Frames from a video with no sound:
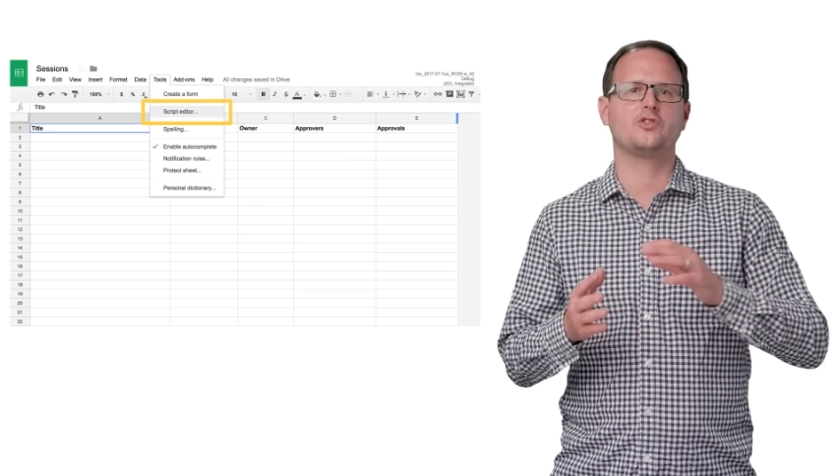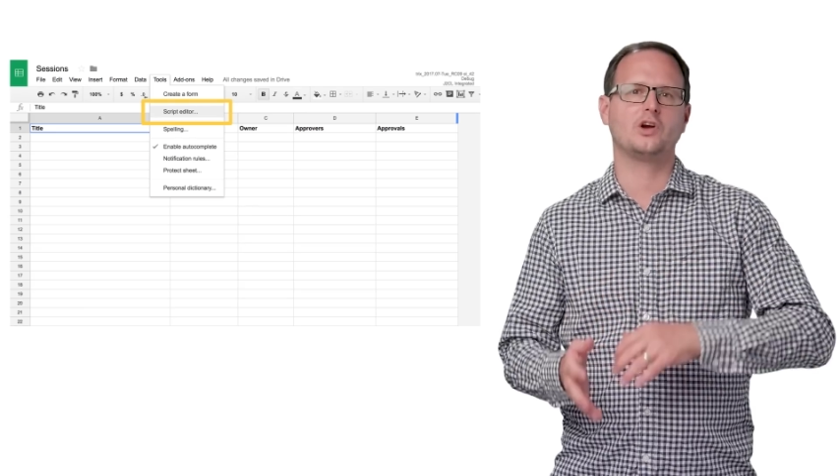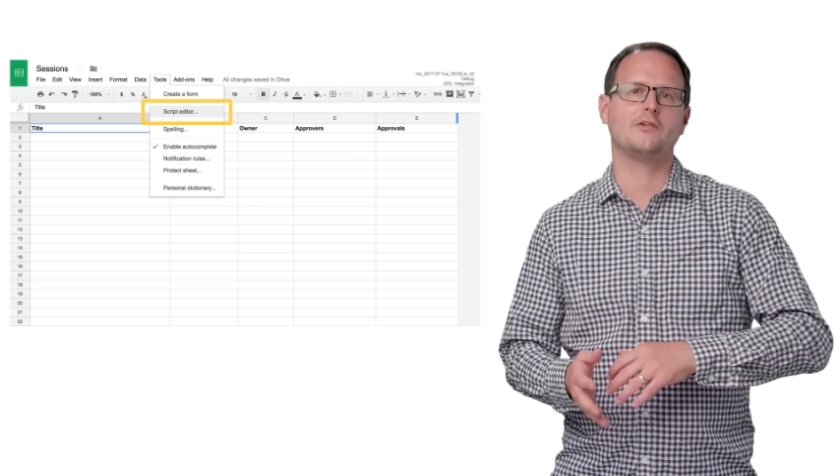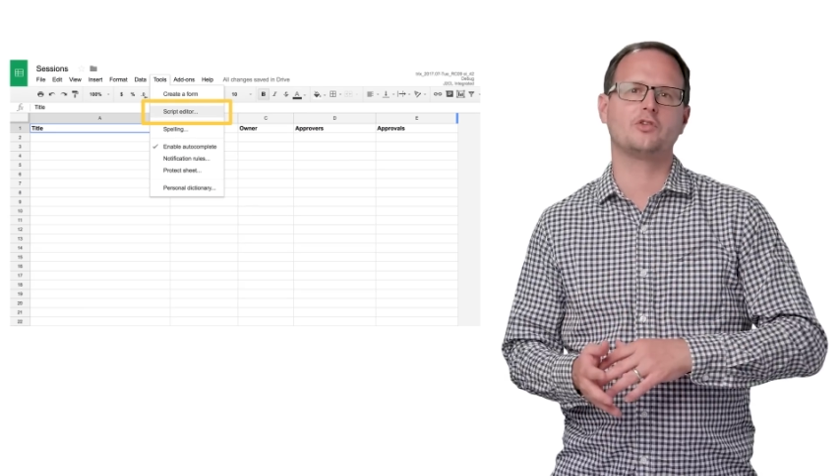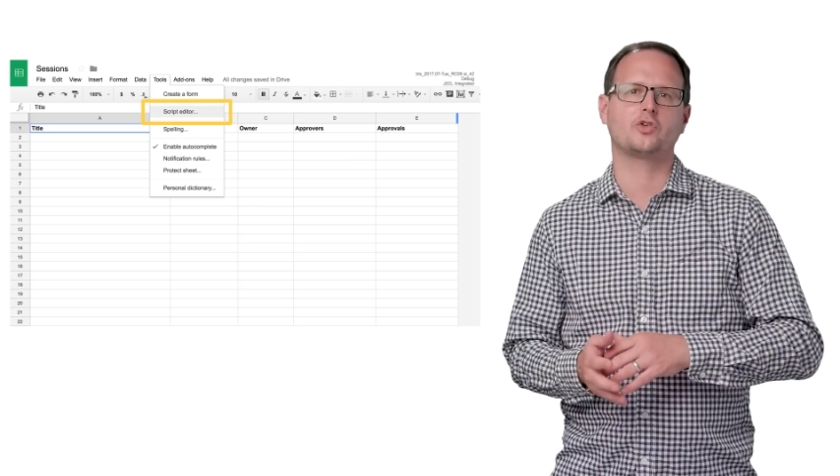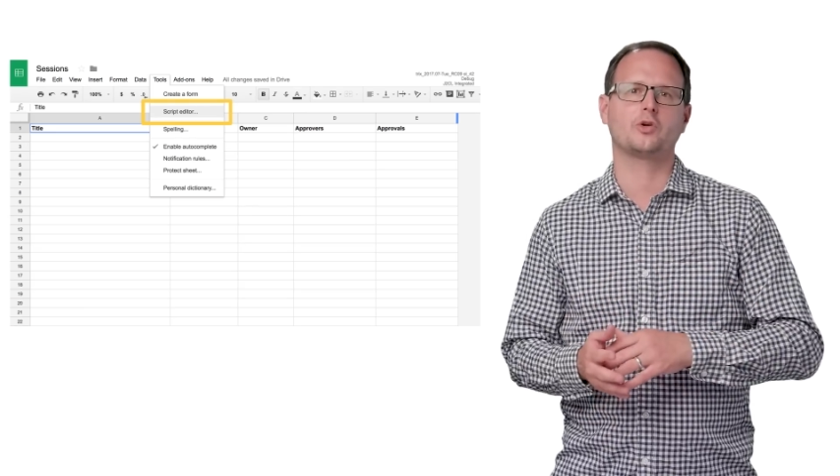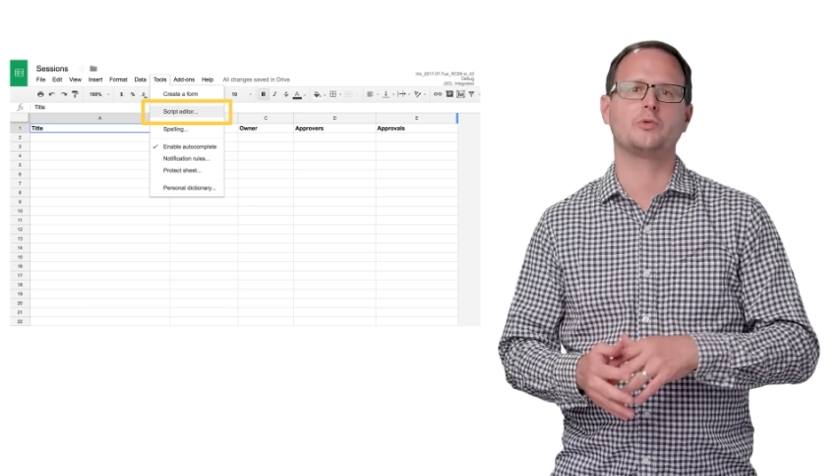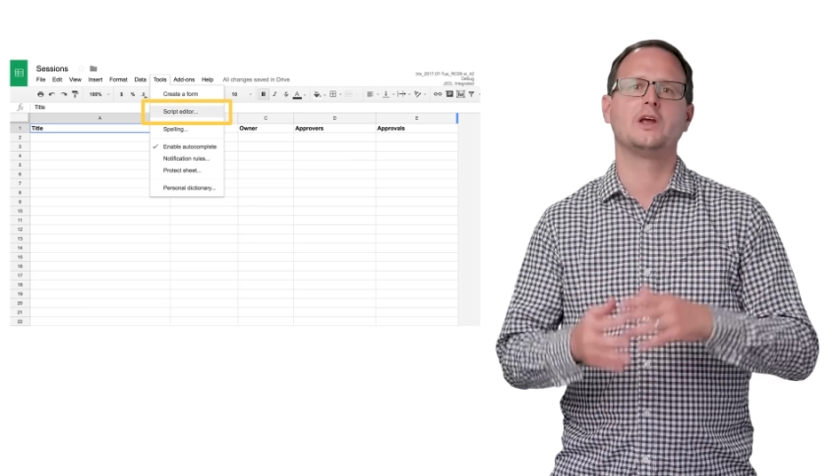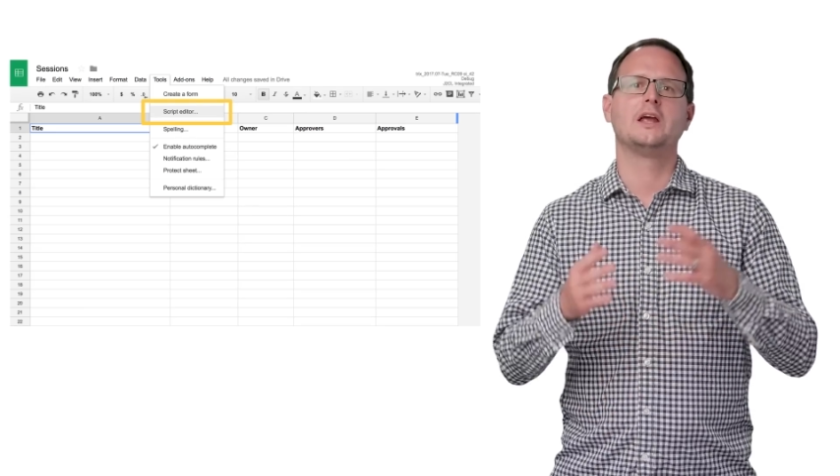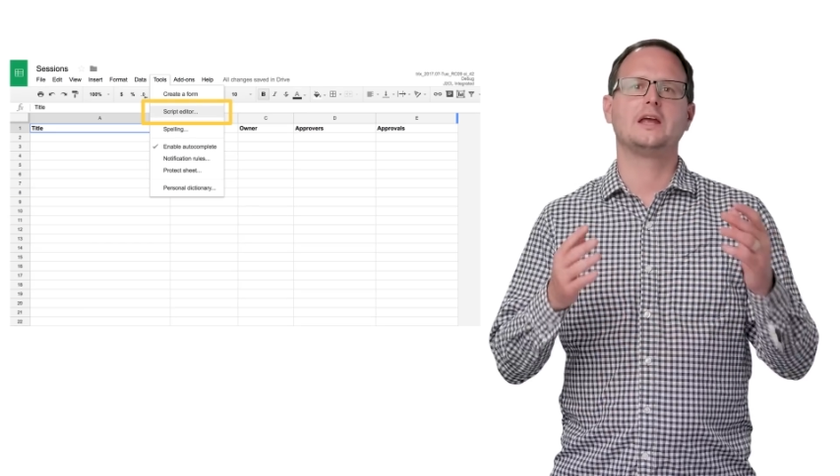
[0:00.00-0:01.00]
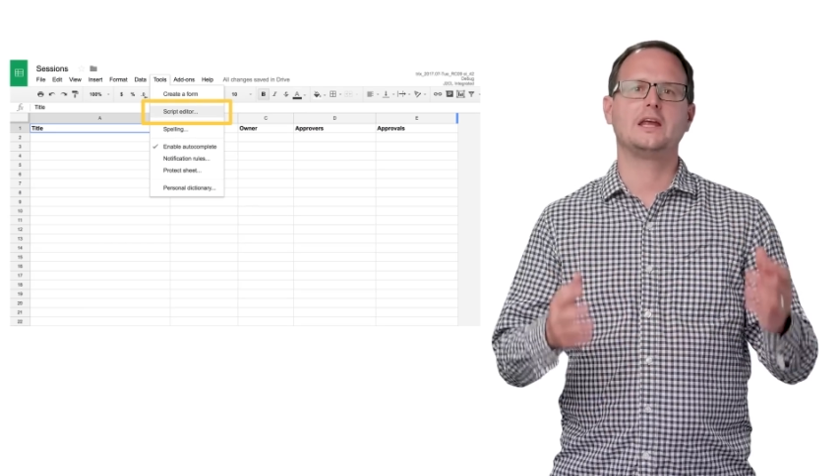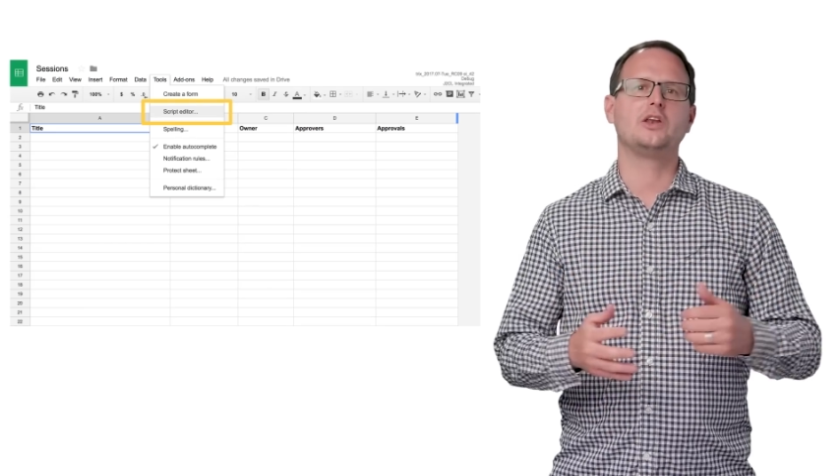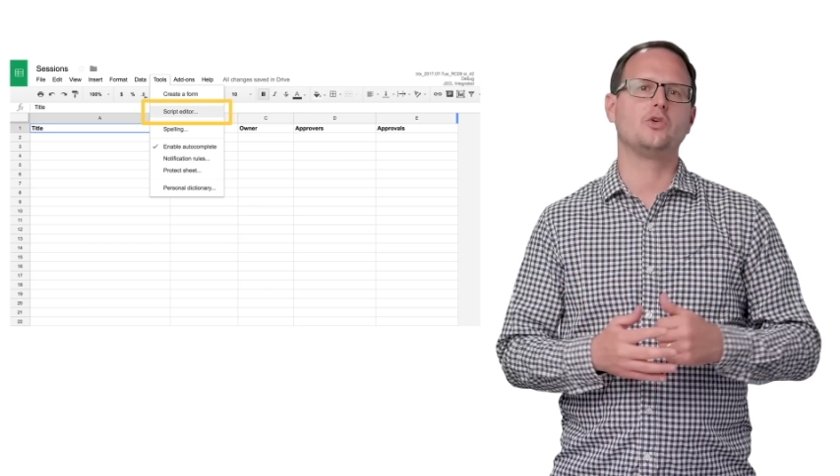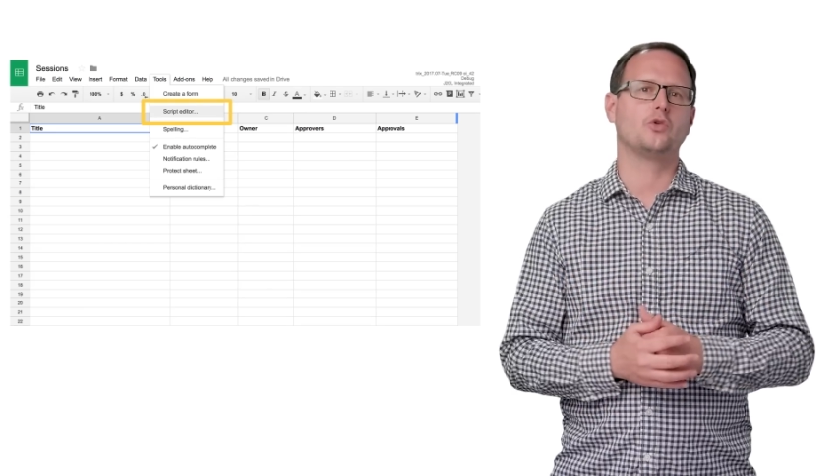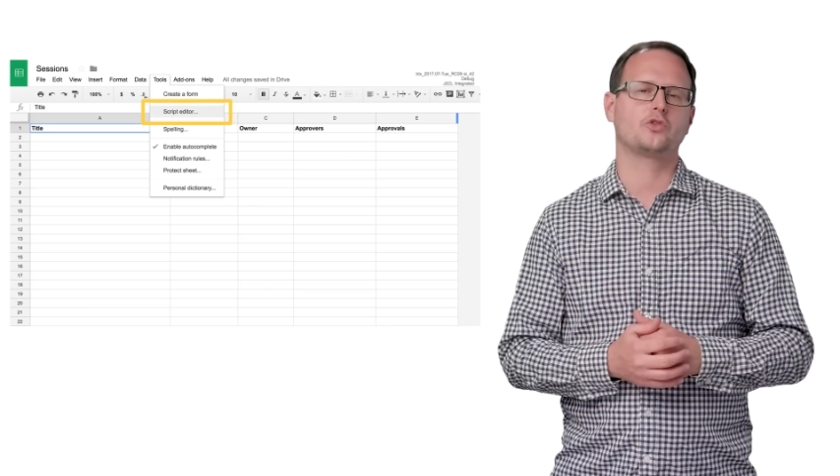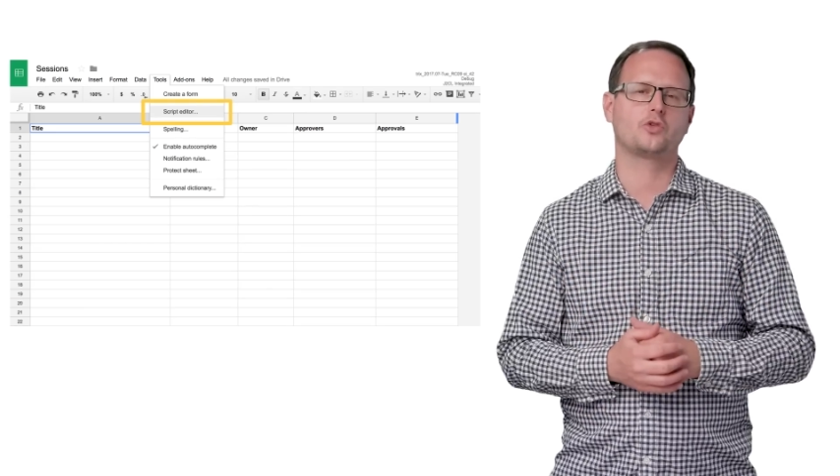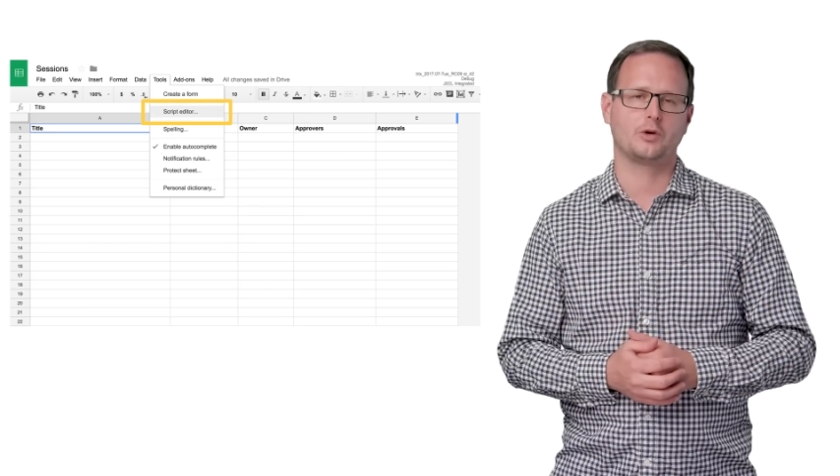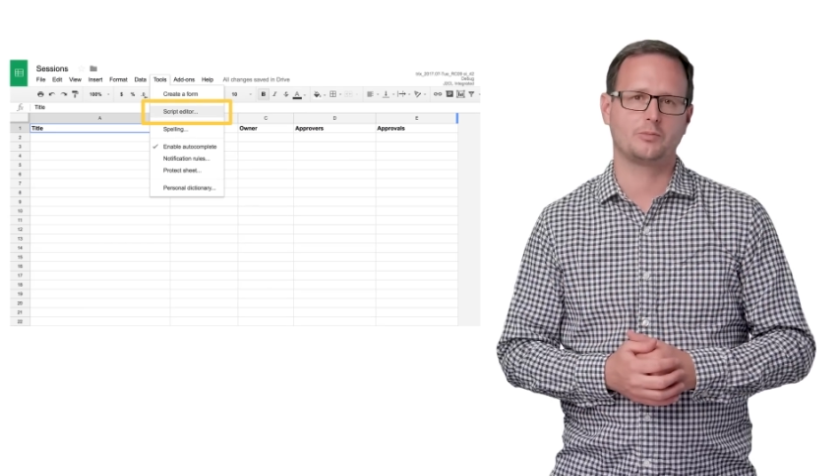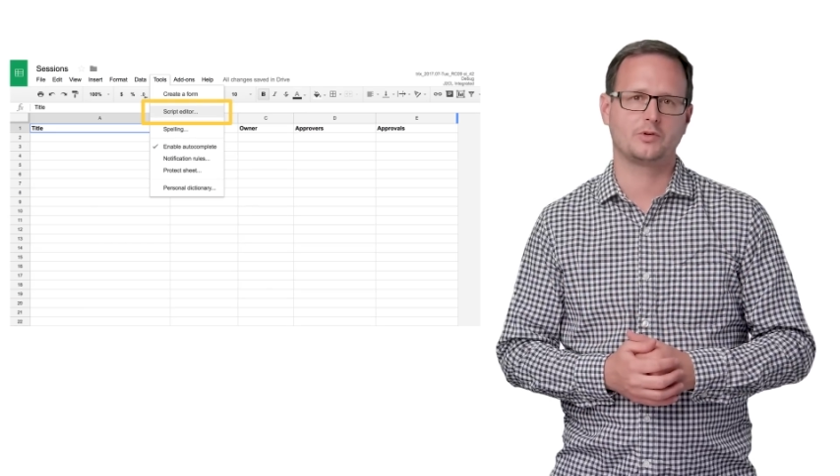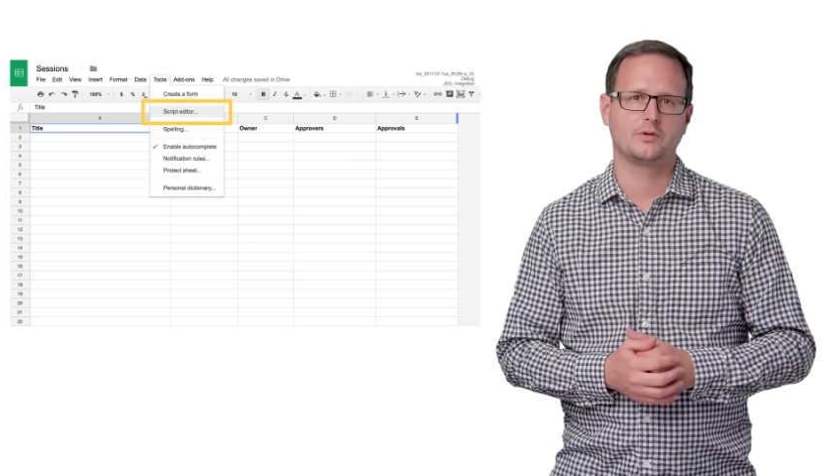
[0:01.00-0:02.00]
JavaScript in your
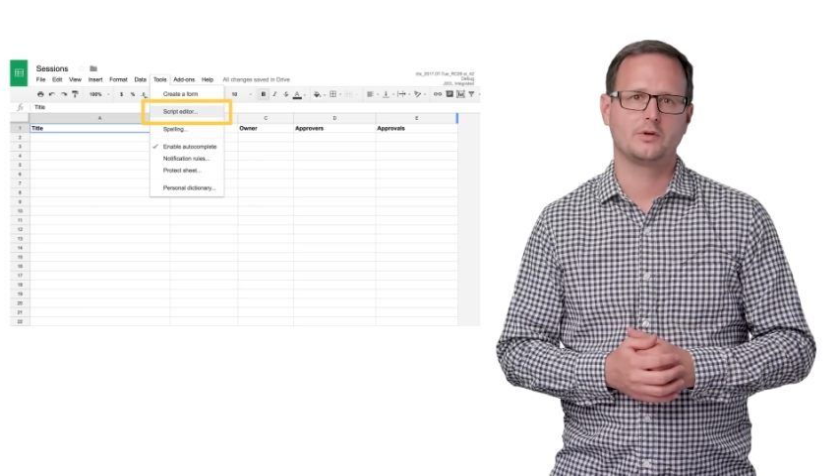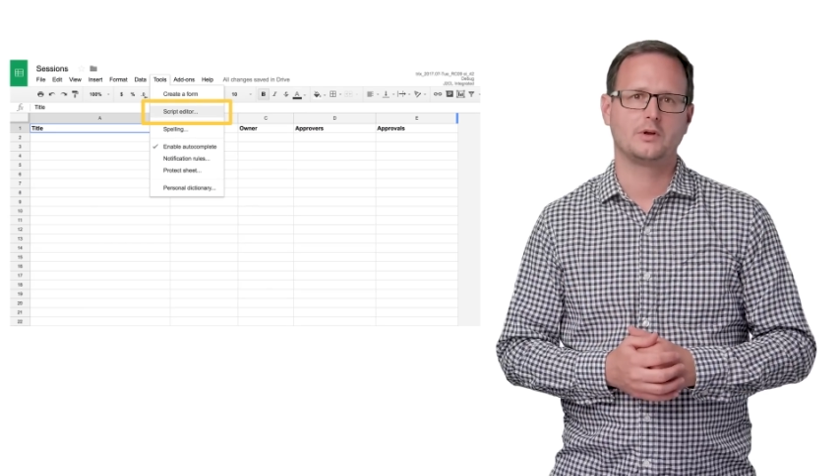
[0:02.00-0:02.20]
script.